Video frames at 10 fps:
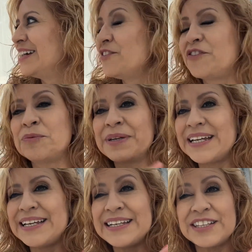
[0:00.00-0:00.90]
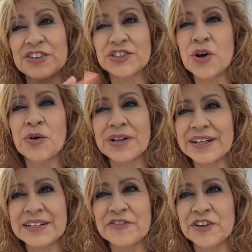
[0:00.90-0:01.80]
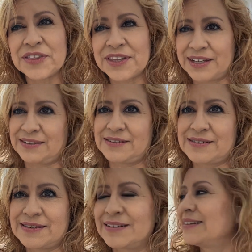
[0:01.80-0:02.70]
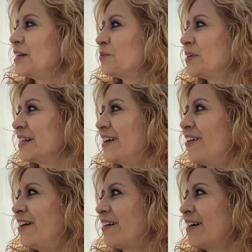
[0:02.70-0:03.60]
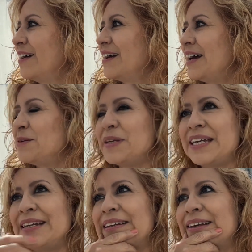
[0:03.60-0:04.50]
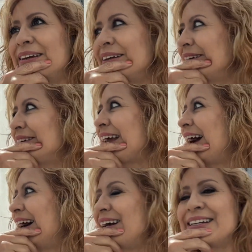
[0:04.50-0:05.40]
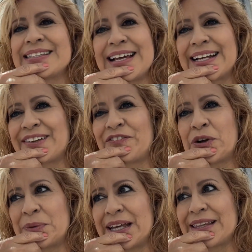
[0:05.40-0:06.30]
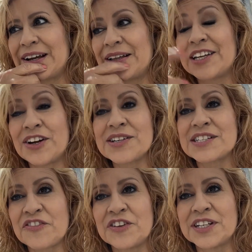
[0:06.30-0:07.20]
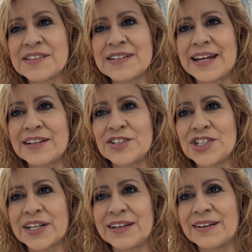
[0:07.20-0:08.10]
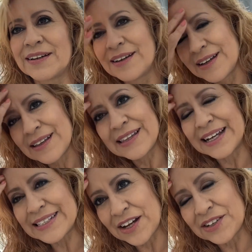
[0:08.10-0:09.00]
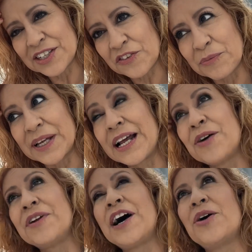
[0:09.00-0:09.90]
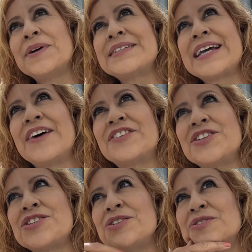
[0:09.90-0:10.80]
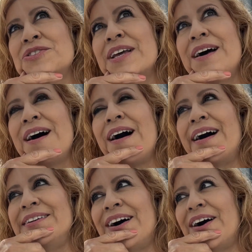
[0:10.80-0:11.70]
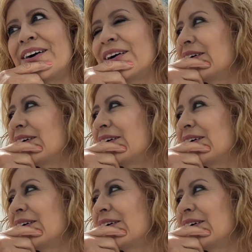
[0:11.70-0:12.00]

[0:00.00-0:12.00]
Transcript: For me, they're totally different things. They really are. I mean, yeah, it's like, for me, they're as different as steak and chicken. That's how it is for me. And I would always have to choose hot dog